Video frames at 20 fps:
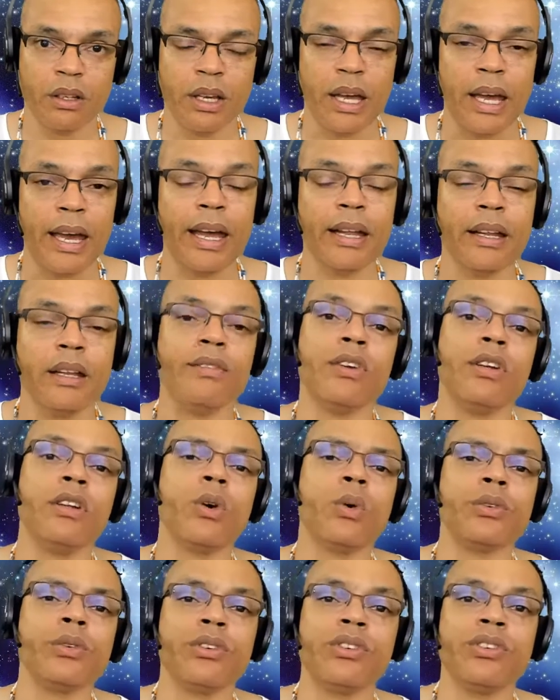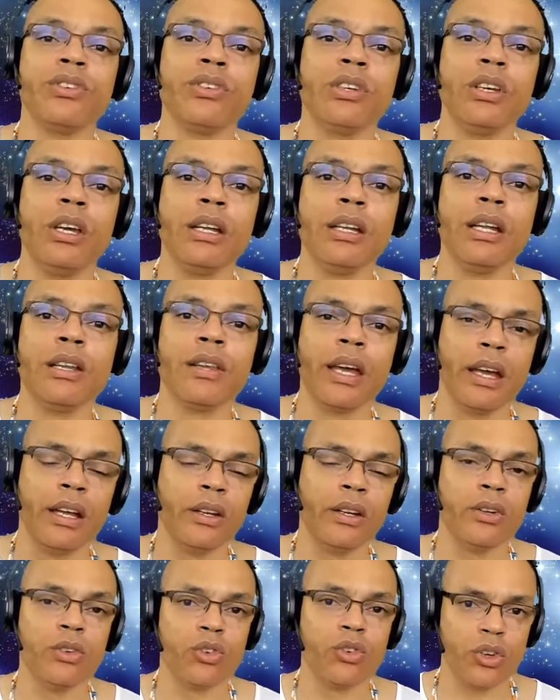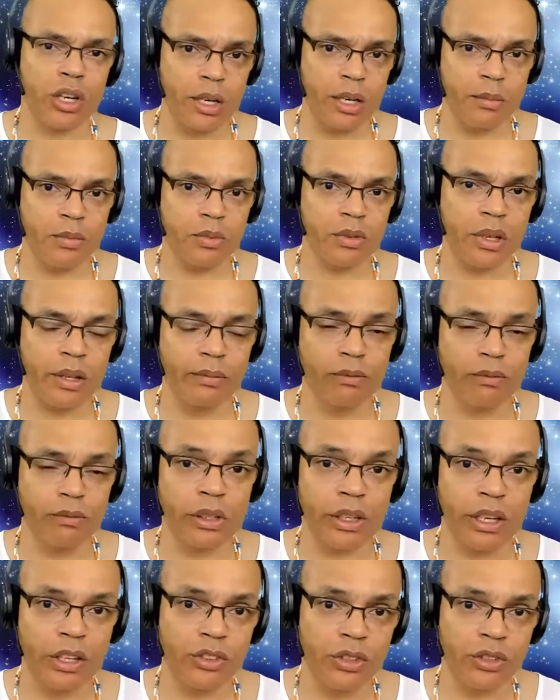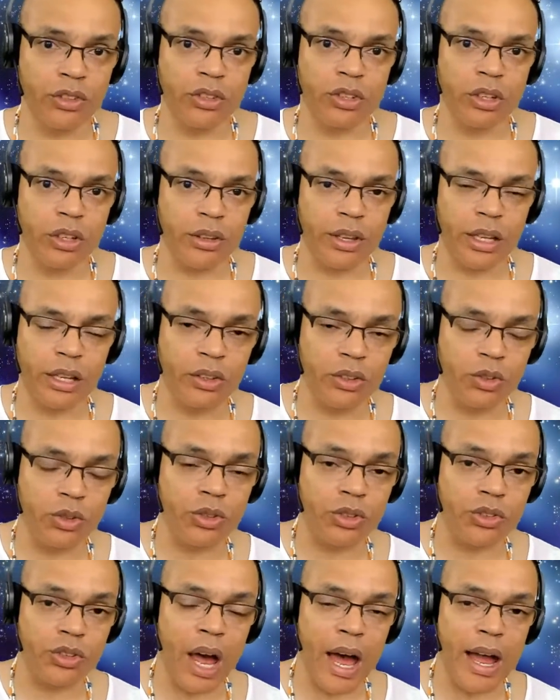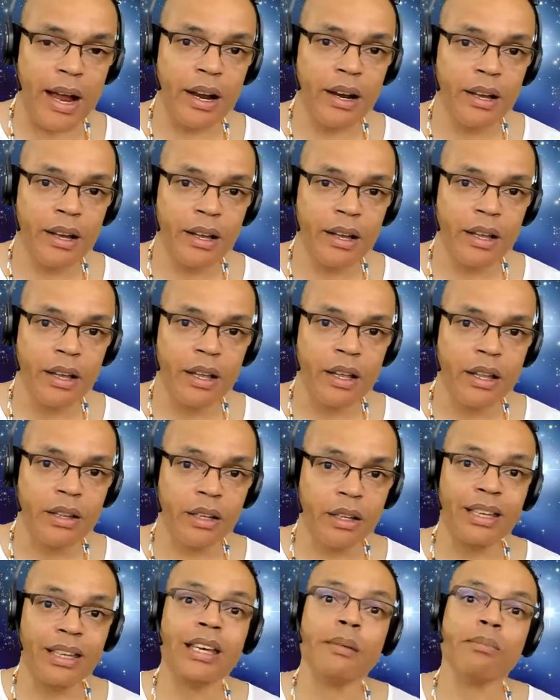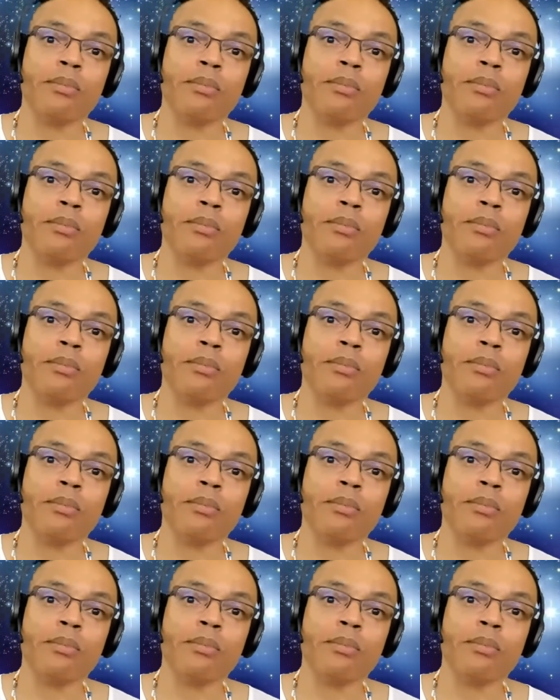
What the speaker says: And if you don't see anything in your dreams in relation to the thing that you desire, then keep